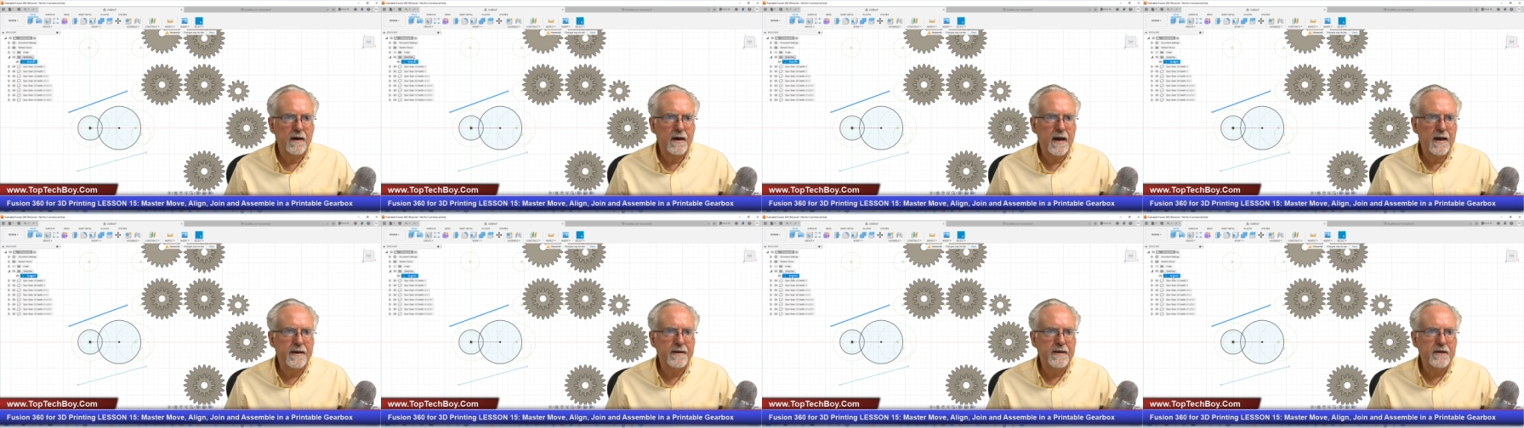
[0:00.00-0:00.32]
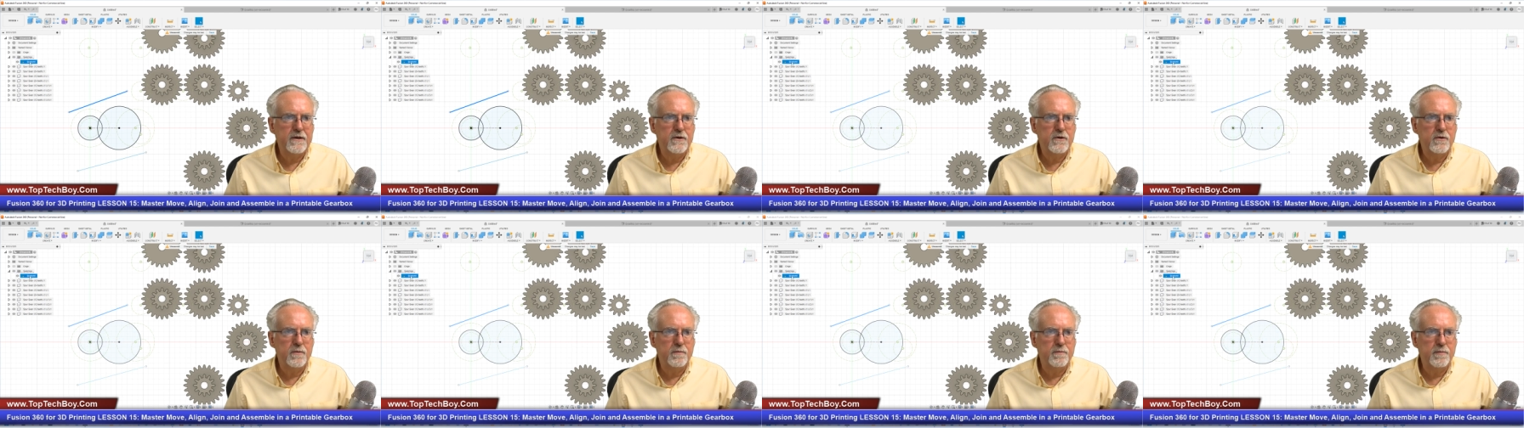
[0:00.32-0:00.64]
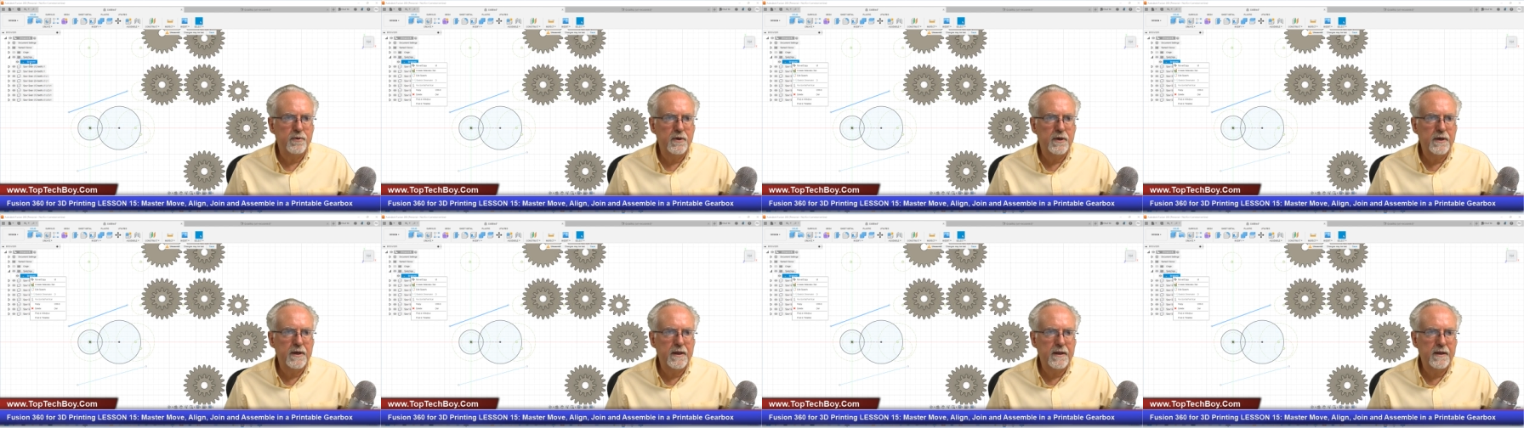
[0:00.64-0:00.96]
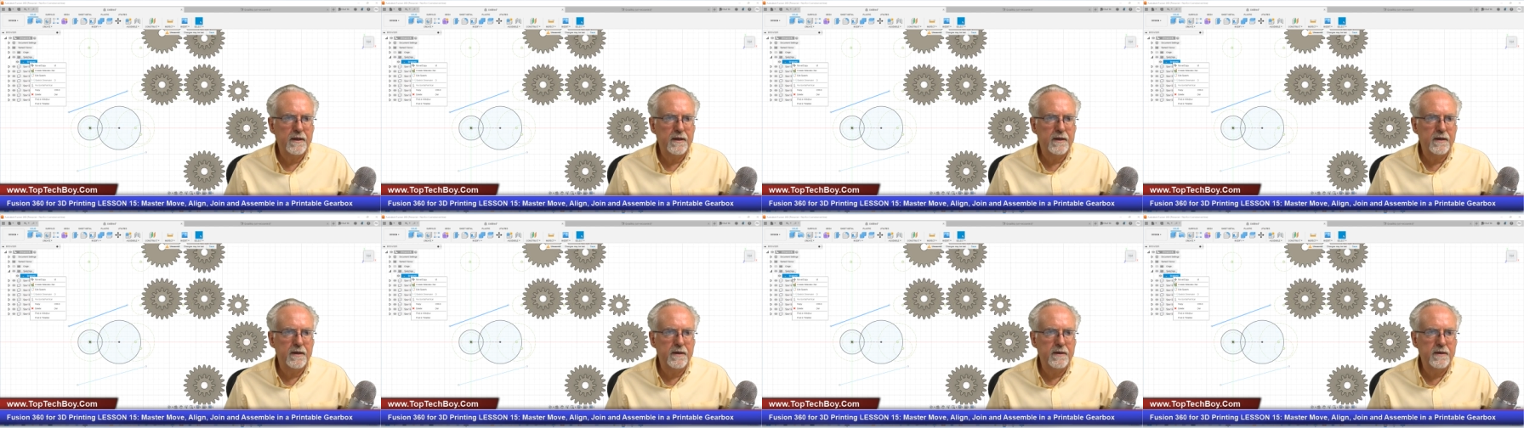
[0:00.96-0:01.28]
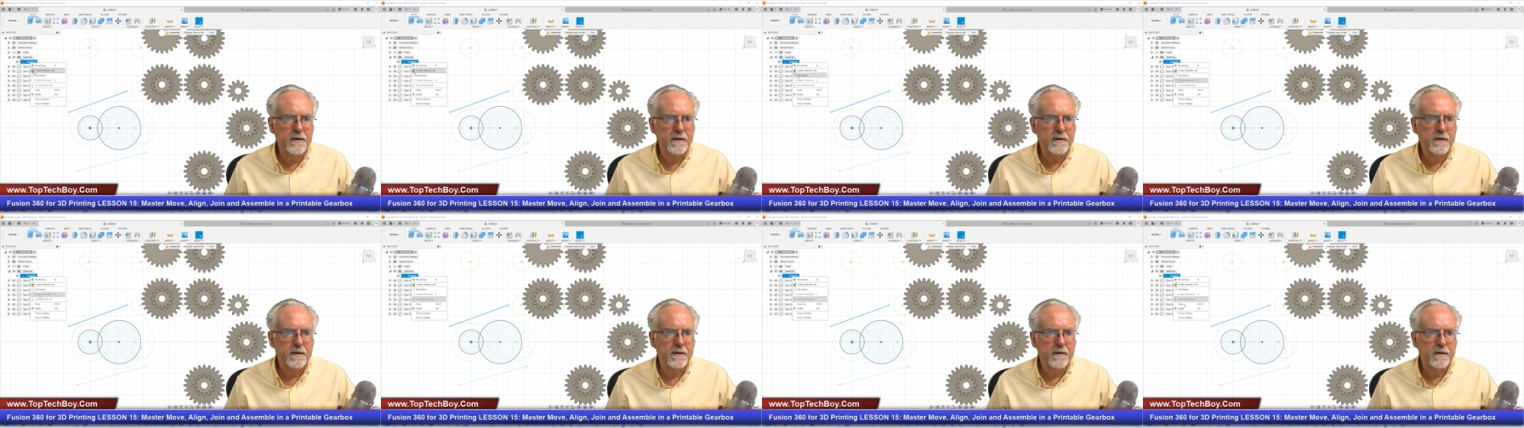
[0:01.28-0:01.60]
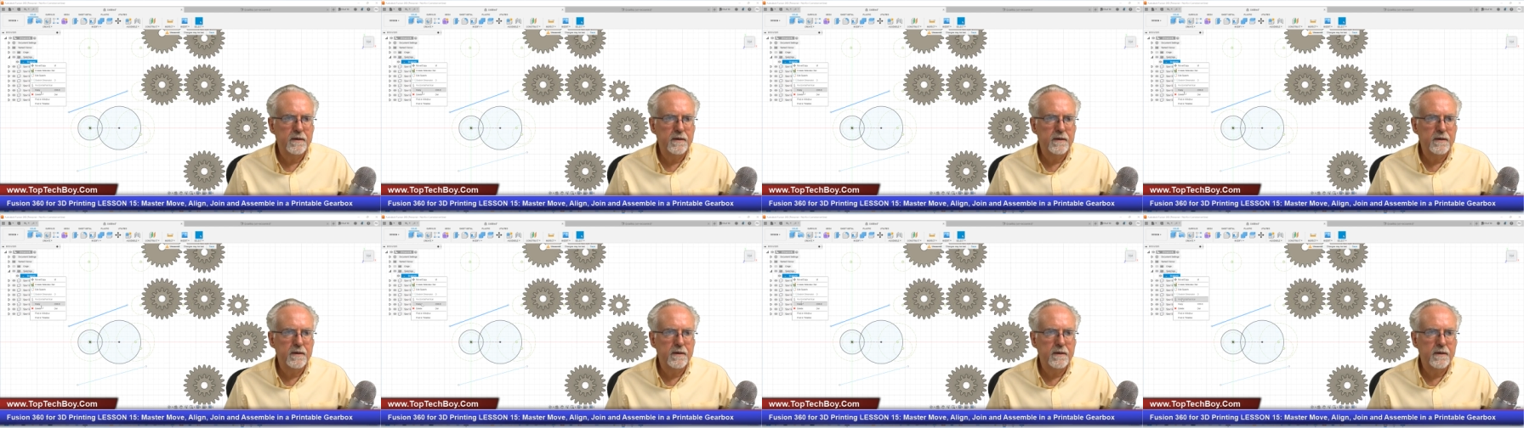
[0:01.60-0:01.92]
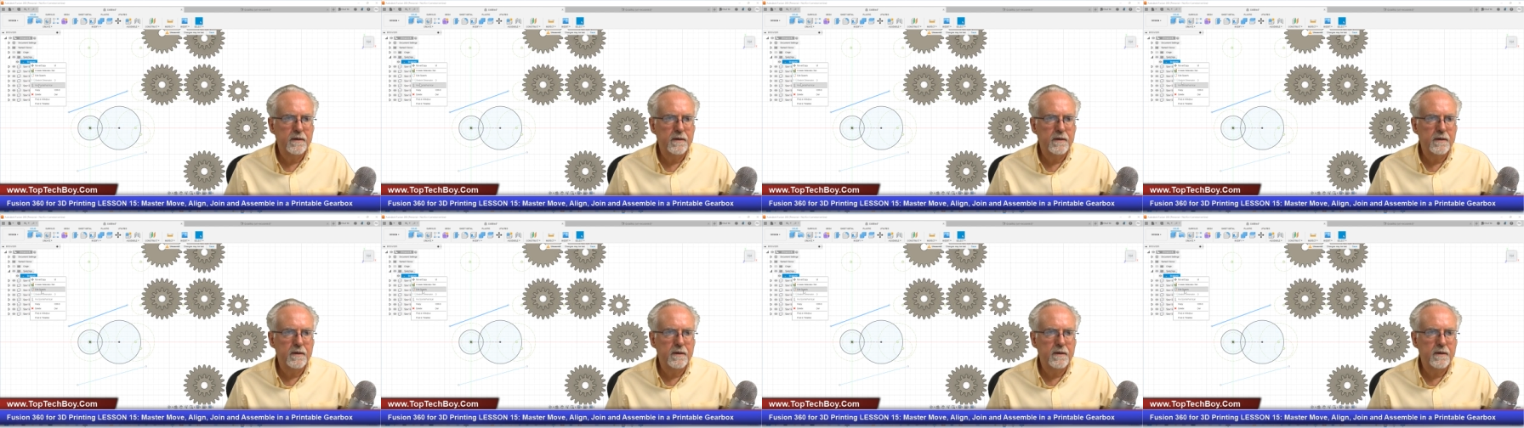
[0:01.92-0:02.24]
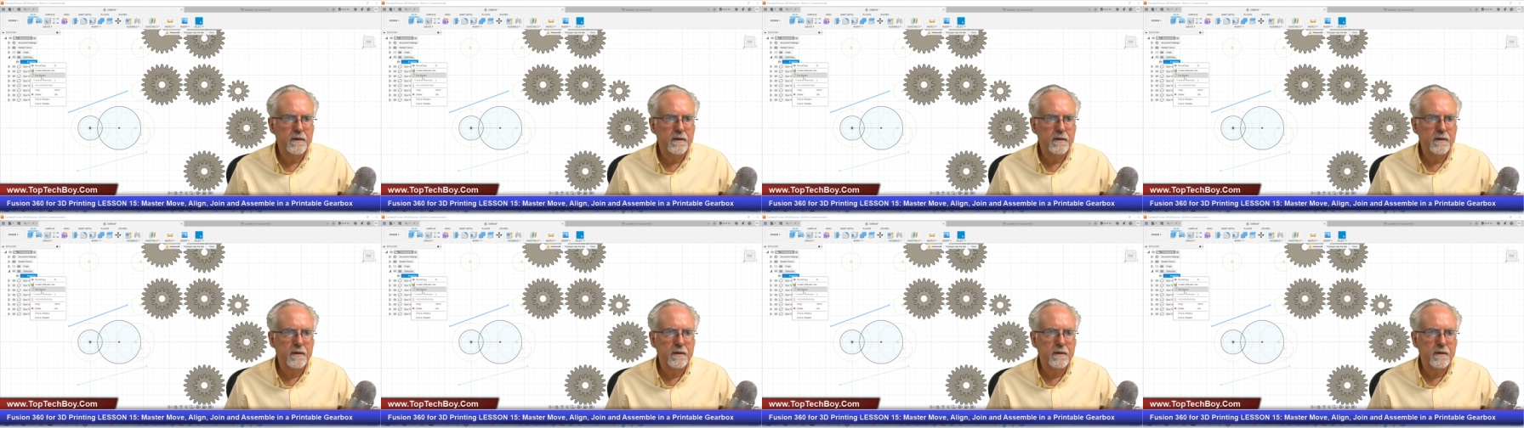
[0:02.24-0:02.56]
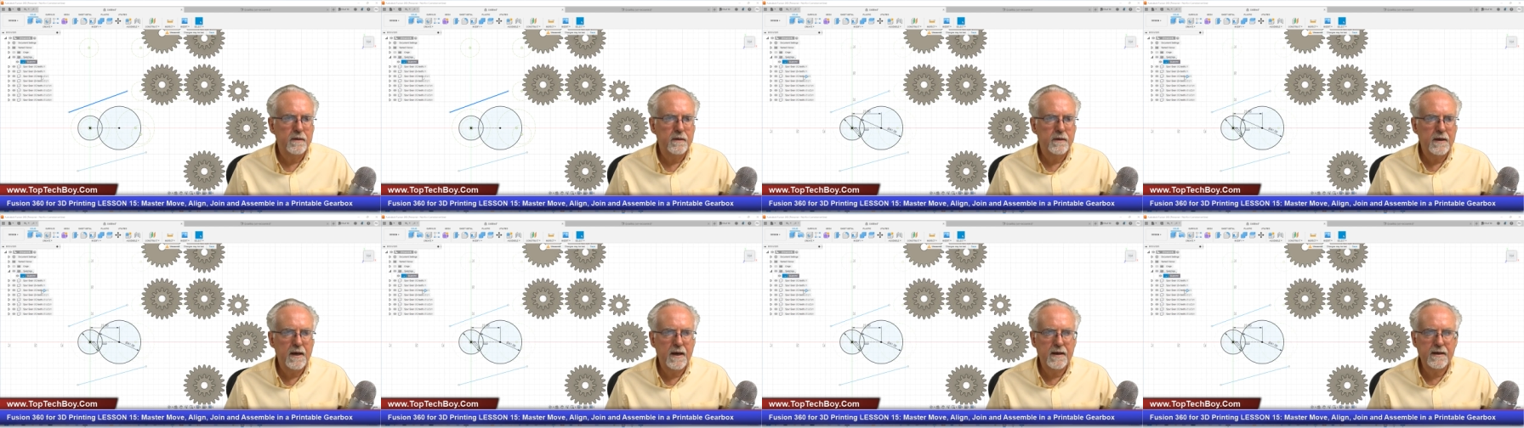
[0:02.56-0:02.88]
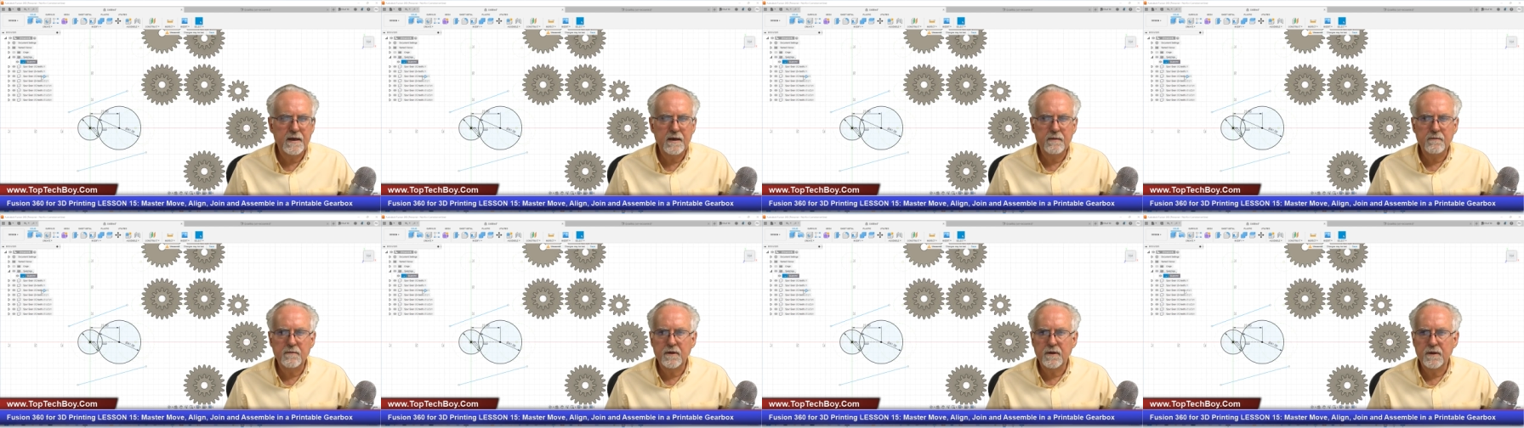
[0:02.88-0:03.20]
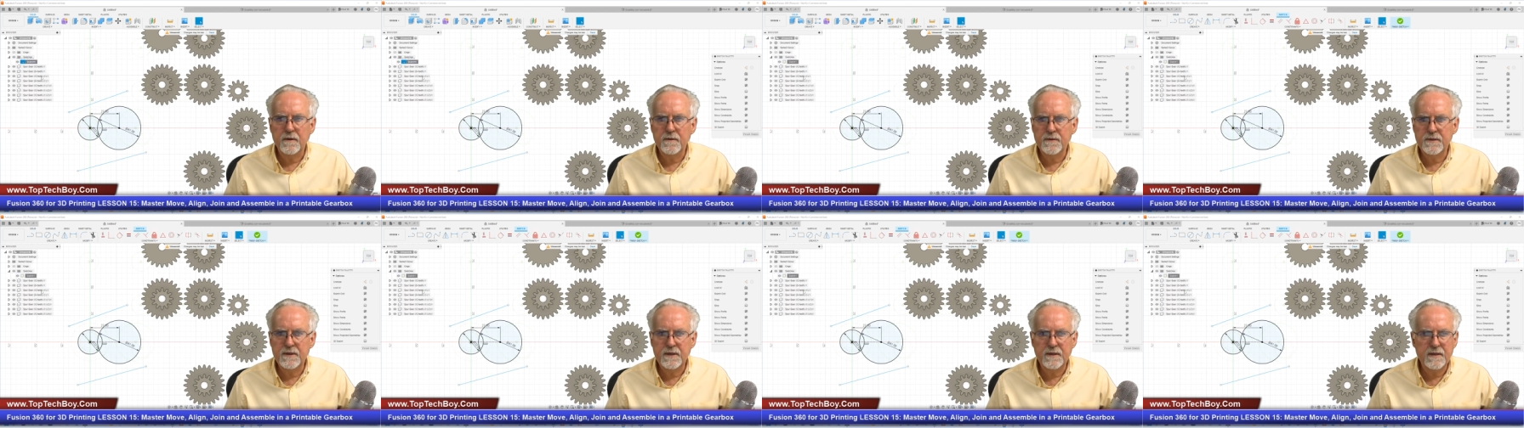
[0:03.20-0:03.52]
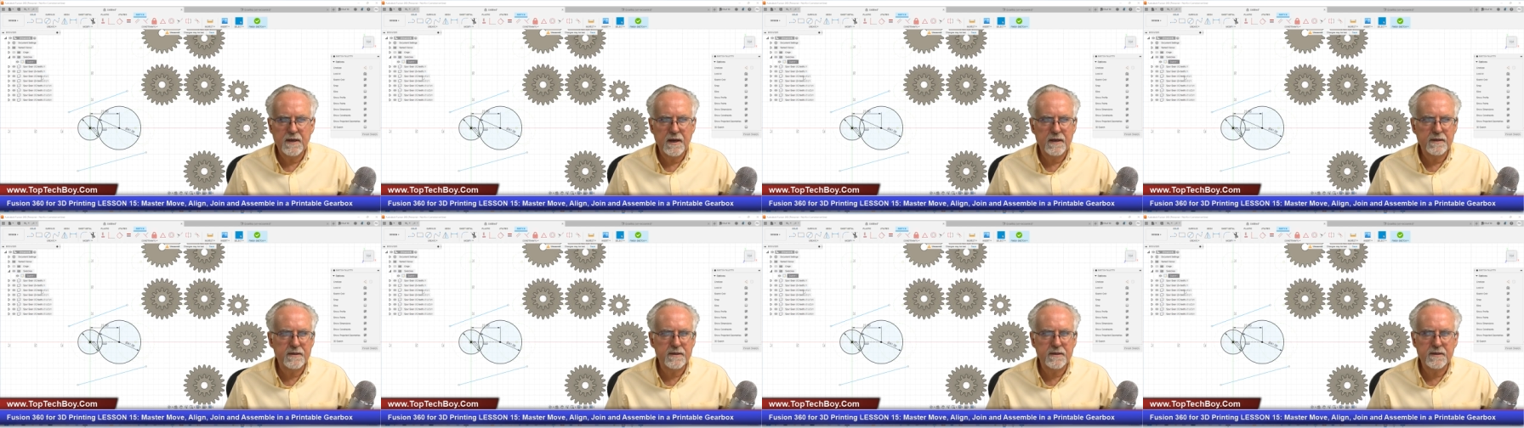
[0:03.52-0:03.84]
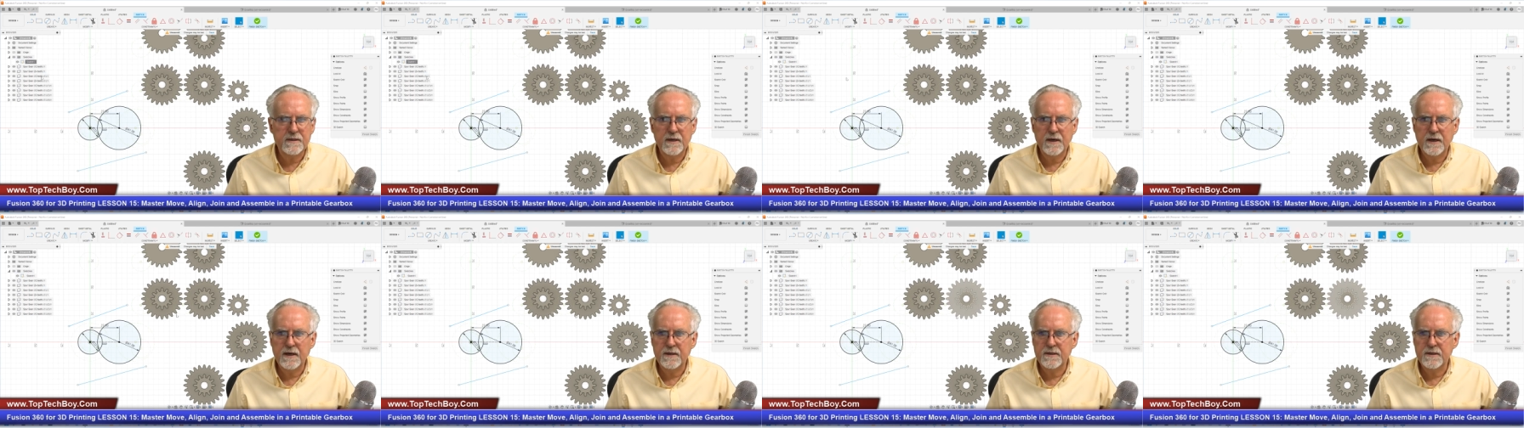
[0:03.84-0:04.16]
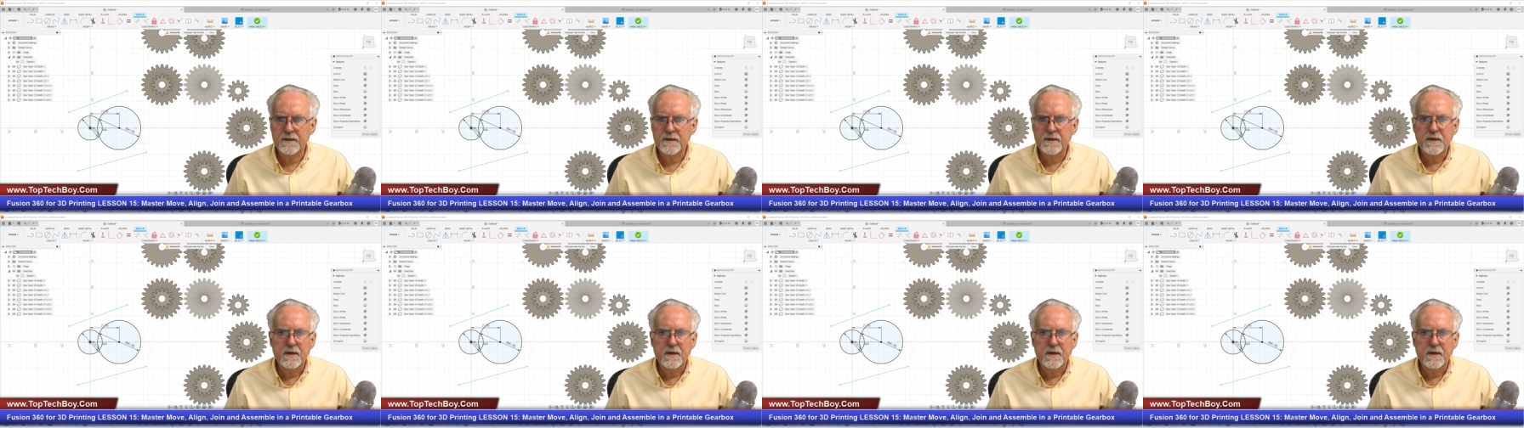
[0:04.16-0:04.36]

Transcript: I need to put in I keep closing that sketch.